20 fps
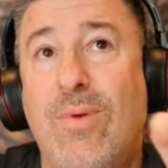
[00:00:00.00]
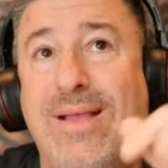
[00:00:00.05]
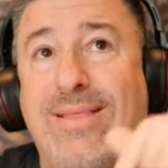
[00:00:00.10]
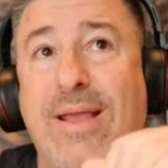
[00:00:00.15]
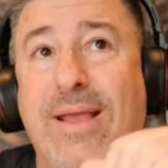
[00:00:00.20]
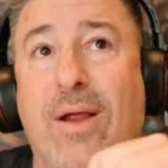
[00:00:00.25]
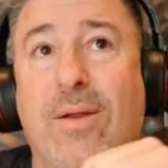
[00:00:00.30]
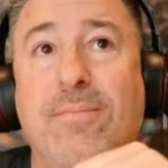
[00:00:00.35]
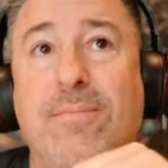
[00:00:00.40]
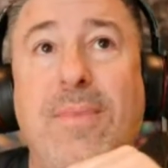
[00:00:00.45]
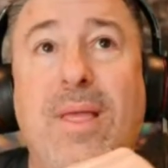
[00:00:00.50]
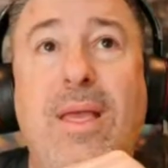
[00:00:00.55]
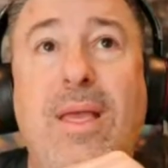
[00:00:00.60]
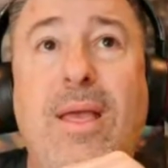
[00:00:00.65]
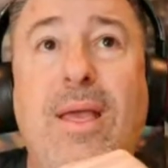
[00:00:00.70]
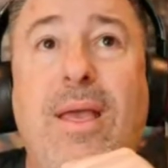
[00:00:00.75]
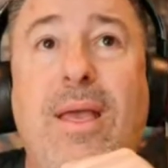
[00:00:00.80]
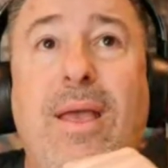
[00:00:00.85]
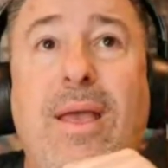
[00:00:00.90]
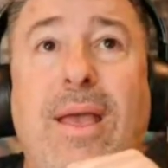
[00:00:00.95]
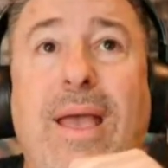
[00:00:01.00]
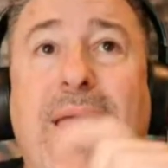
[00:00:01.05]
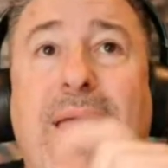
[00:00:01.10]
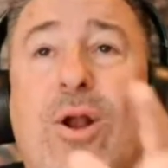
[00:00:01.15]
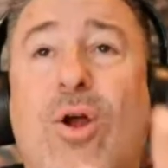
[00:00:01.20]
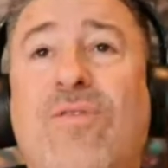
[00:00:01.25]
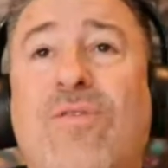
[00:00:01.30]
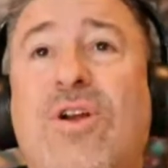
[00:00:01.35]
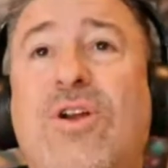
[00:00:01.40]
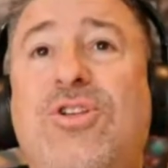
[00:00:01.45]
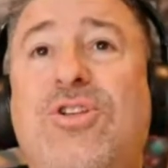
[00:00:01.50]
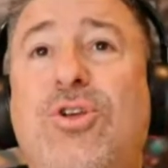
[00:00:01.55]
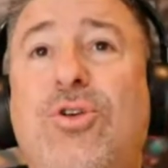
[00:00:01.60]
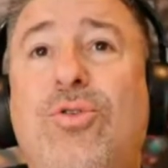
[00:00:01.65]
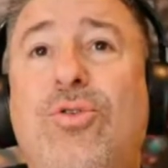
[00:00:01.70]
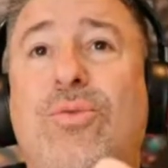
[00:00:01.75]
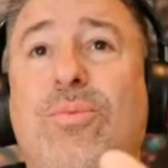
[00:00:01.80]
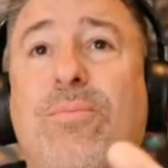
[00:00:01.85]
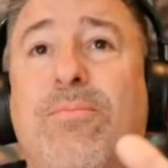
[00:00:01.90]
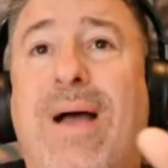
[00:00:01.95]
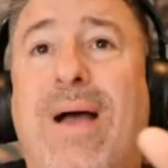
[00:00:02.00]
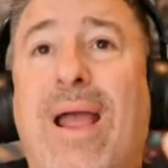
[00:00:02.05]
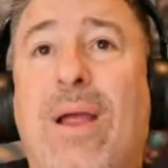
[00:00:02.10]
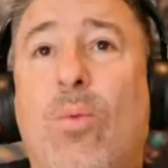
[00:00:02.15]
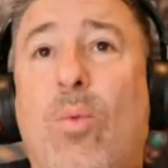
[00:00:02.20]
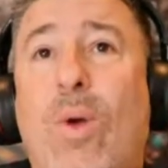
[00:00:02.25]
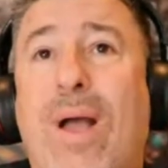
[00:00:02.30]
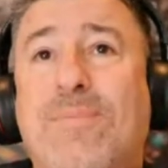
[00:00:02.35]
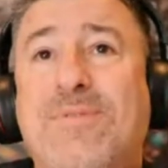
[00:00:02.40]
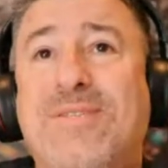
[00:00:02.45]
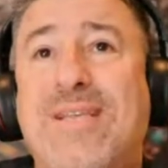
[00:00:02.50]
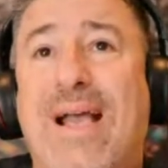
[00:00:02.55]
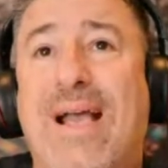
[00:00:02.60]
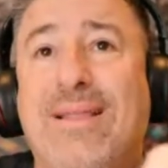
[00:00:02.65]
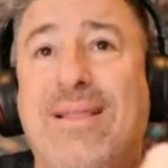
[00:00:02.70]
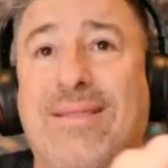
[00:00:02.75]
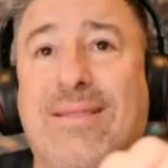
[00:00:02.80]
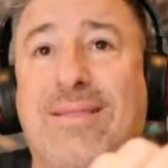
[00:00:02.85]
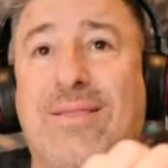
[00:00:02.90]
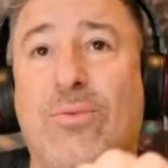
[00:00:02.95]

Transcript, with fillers: right there head over to my website